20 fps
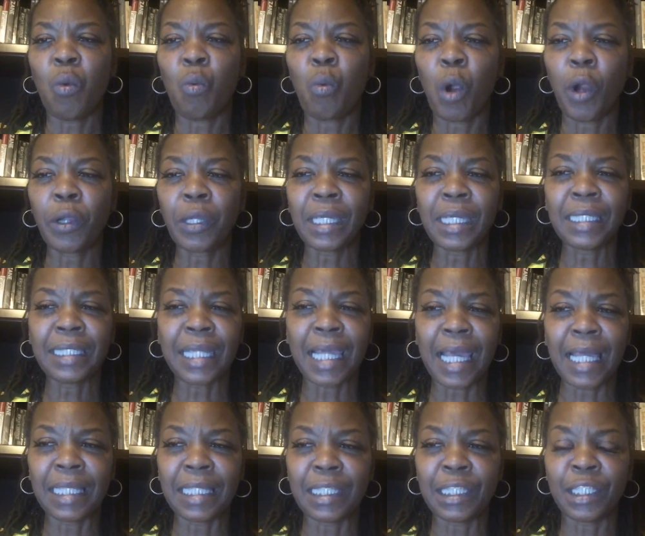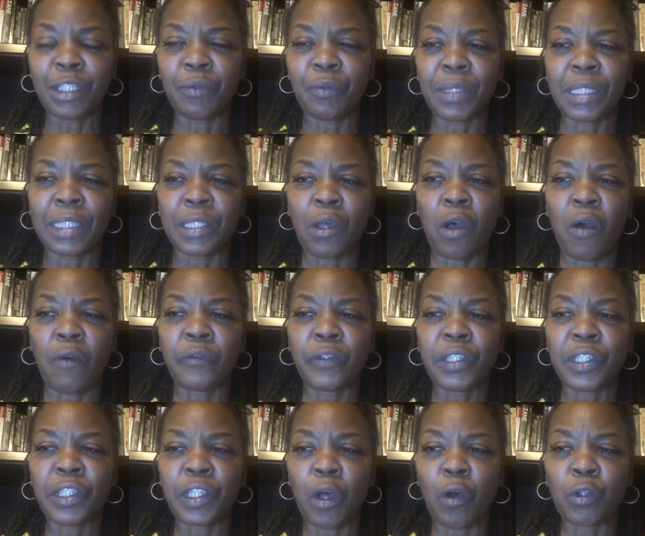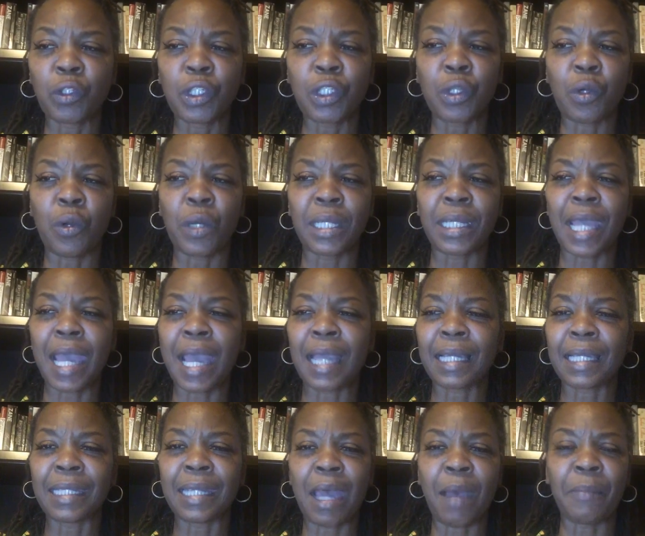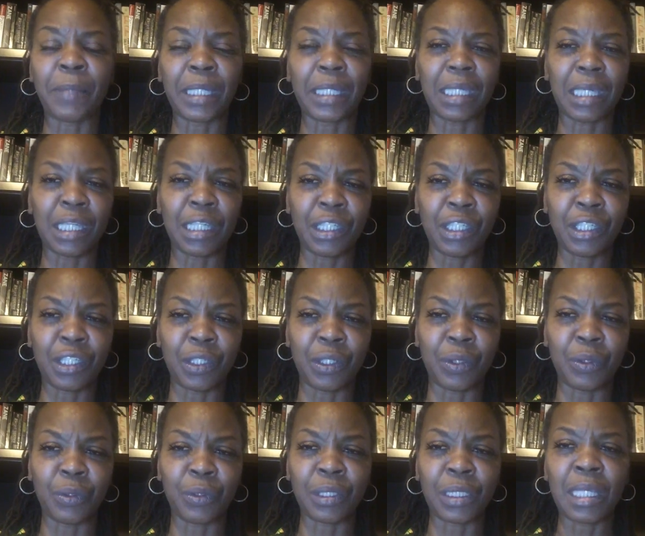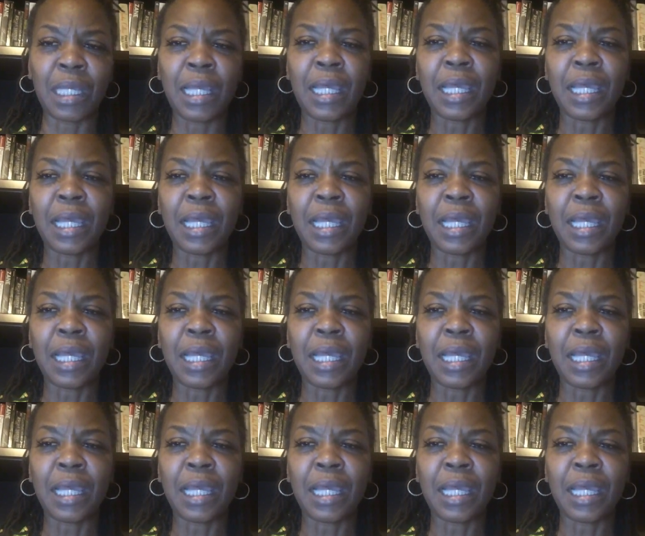working daily to resolve social and economic issues,